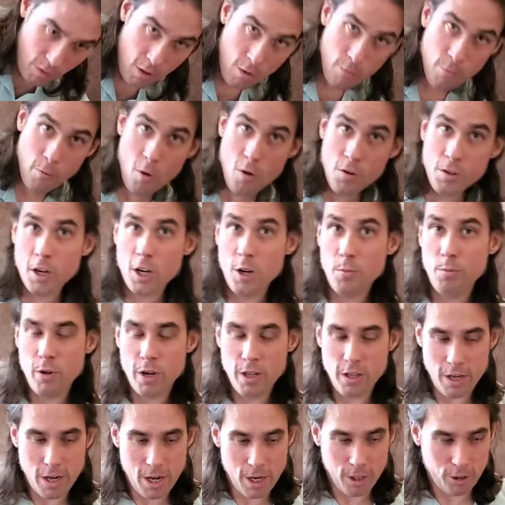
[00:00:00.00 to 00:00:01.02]
First, I'm going to
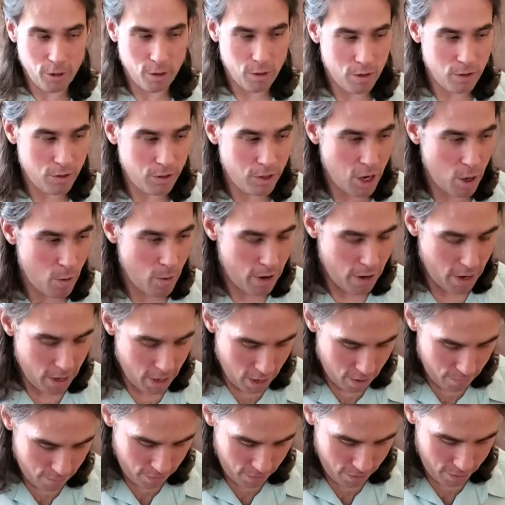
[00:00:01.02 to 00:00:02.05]
play the intro to Stairway to
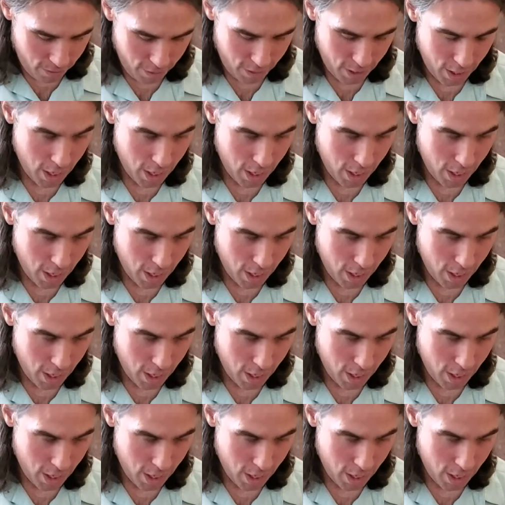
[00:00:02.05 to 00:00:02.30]
Heaven,